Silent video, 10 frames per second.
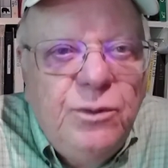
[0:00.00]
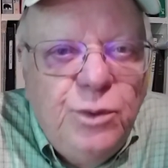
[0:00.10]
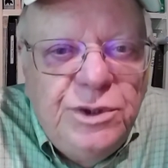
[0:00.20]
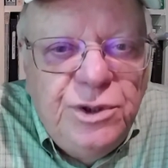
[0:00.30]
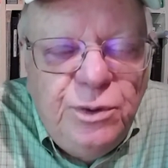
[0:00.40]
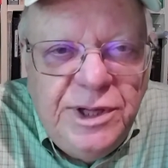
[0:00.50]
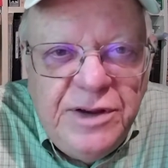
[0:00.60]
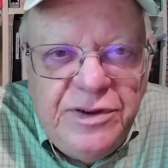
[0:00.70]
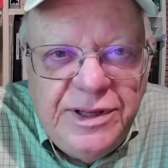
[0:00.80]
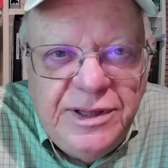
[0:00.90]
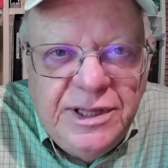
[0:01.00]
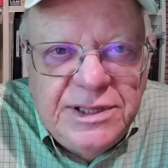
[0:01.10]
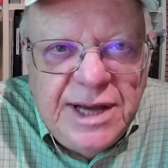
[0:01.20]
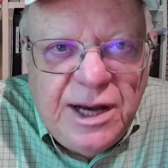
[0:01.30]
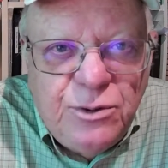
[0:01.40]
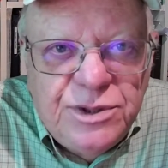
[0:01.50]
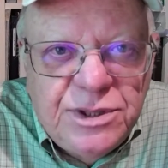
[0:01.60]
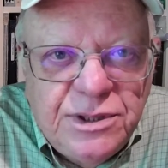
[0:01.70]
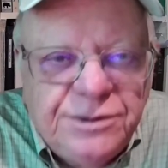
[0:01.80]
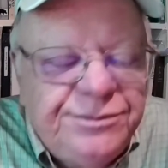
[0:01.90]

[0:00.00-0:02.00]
would you live in this house?